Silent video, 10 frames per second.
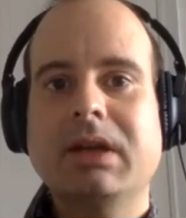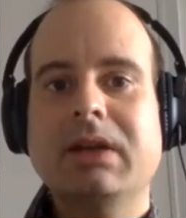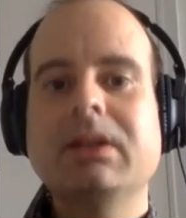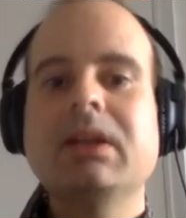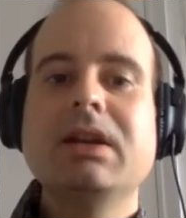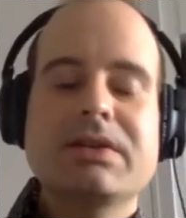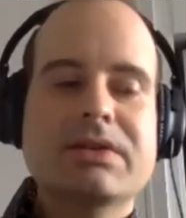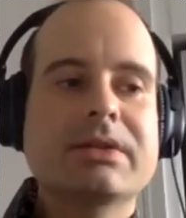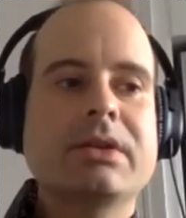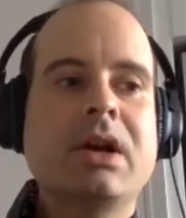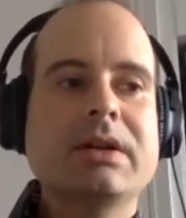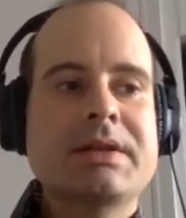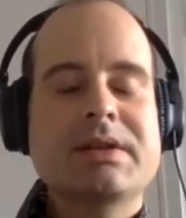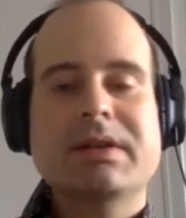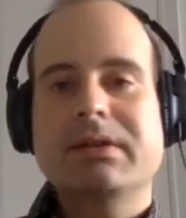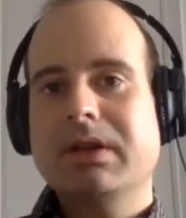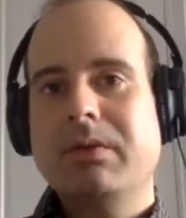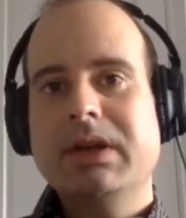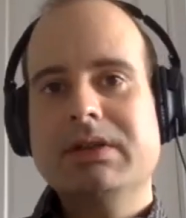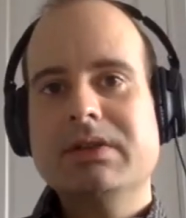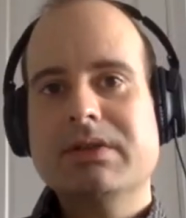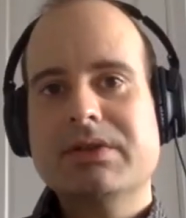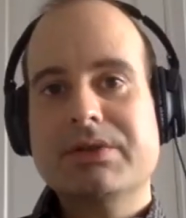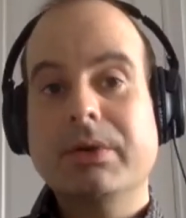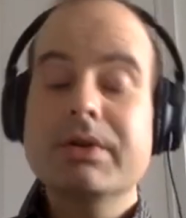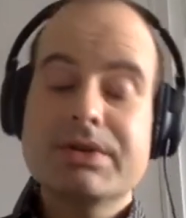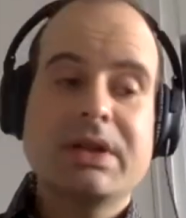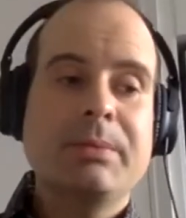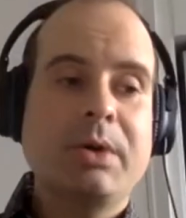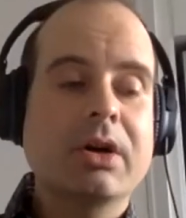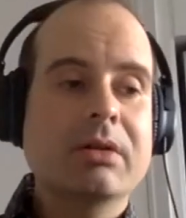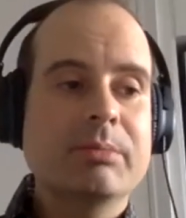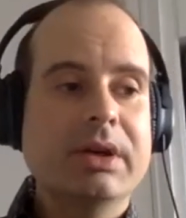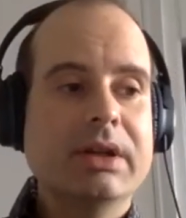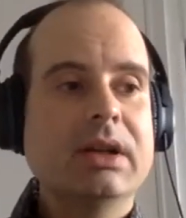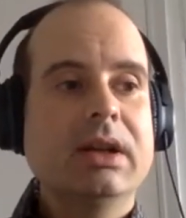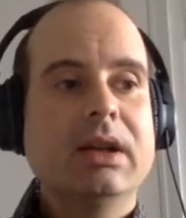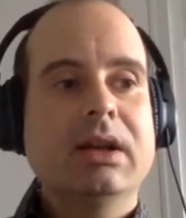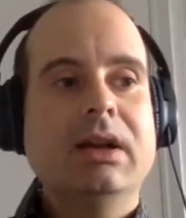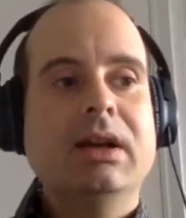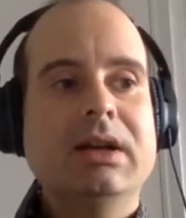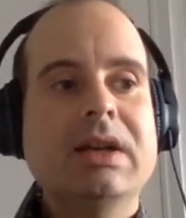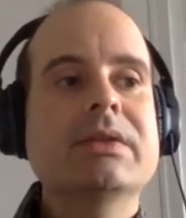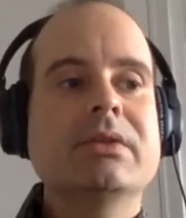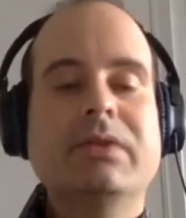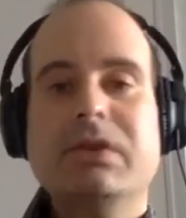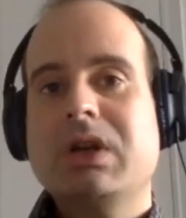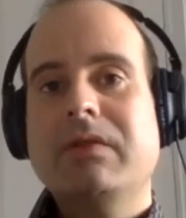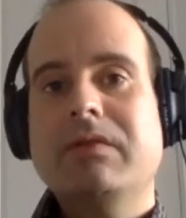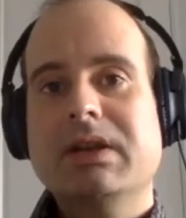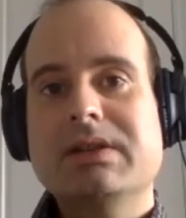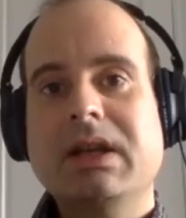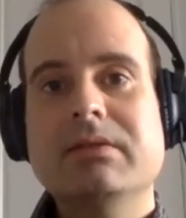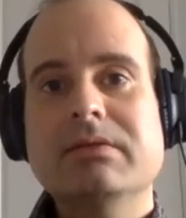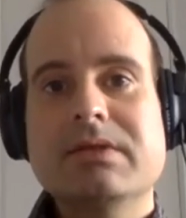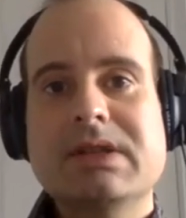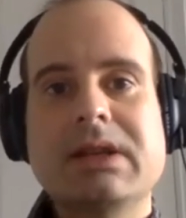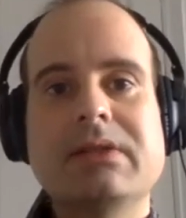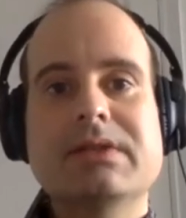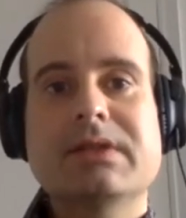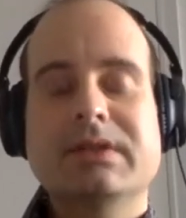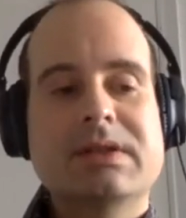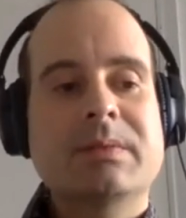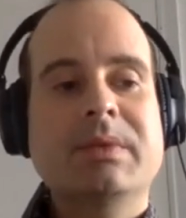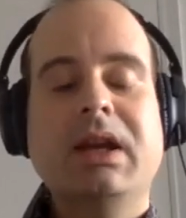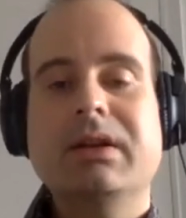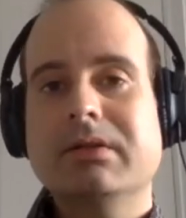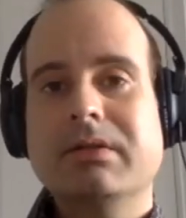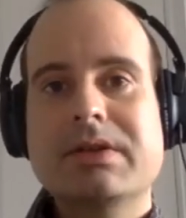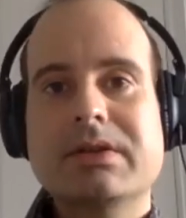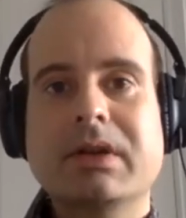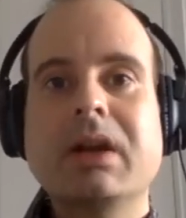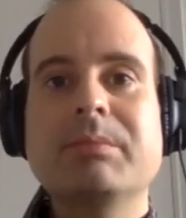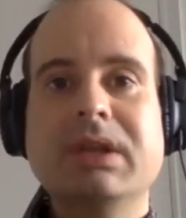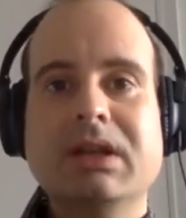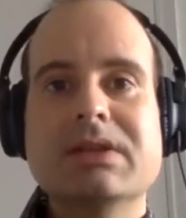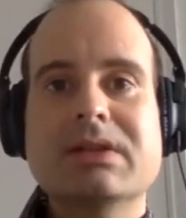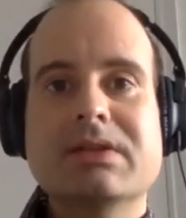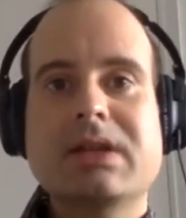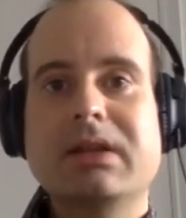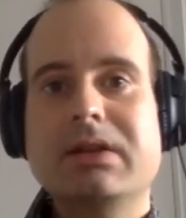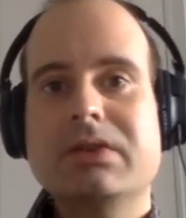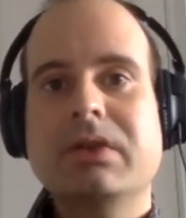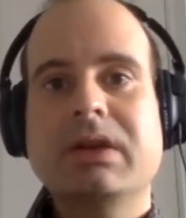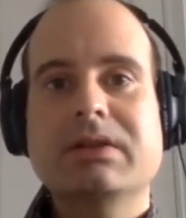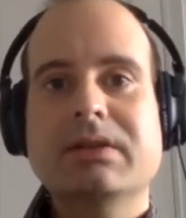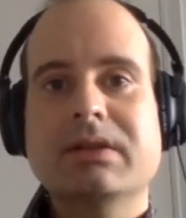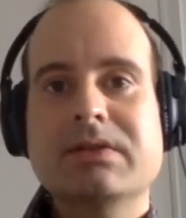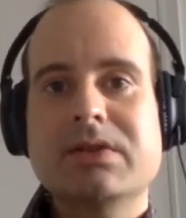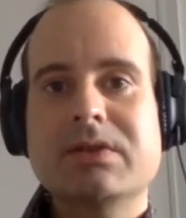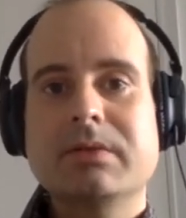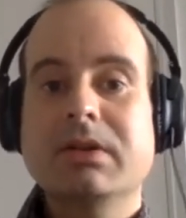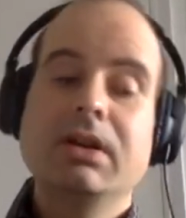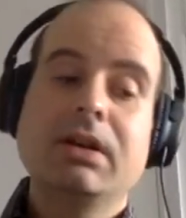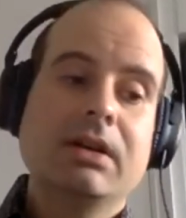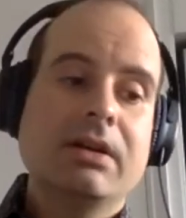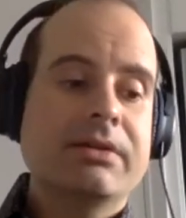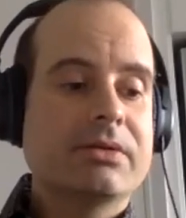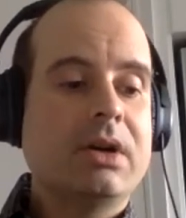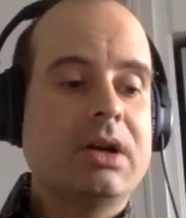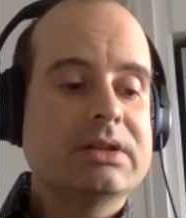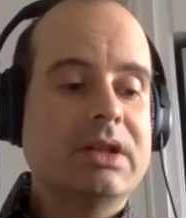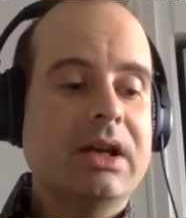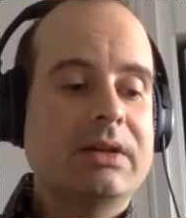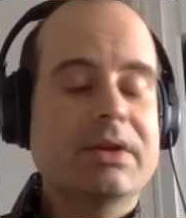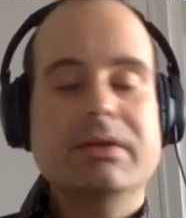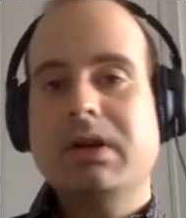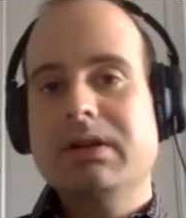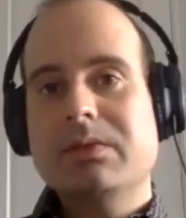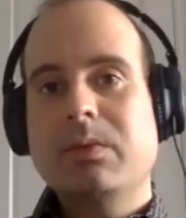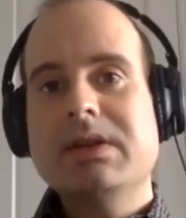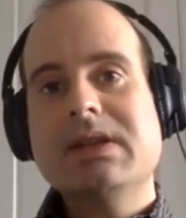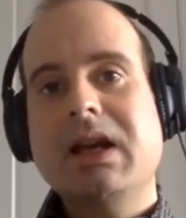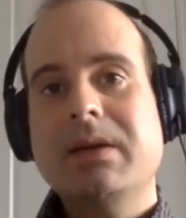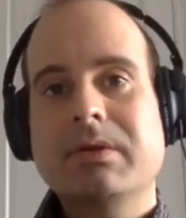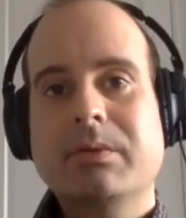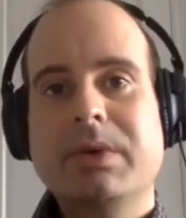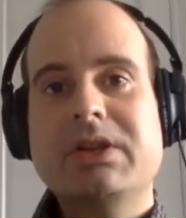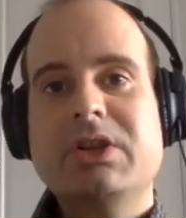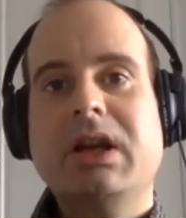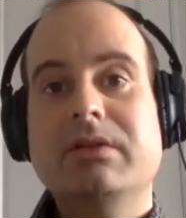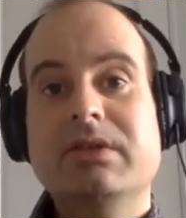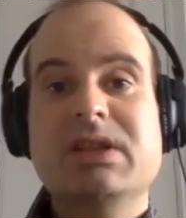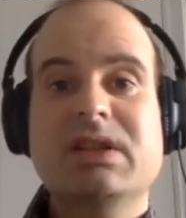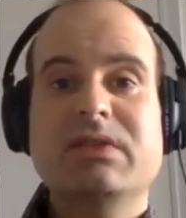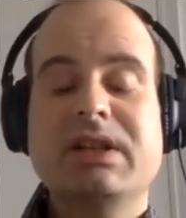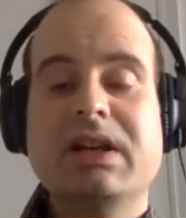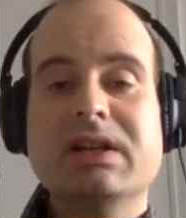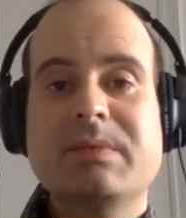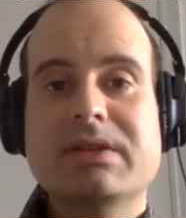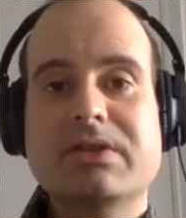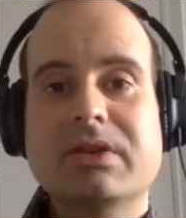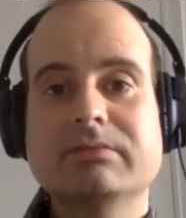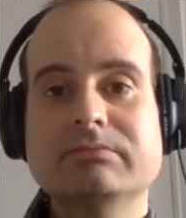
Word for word: And so they're not necessarily going into the store. Some are, but uh, even though foot traffic is down, sales in some categories are up because they're selling direct to the consumer through online, whether or not it's WhatsApp or WeChat or just even text messaging.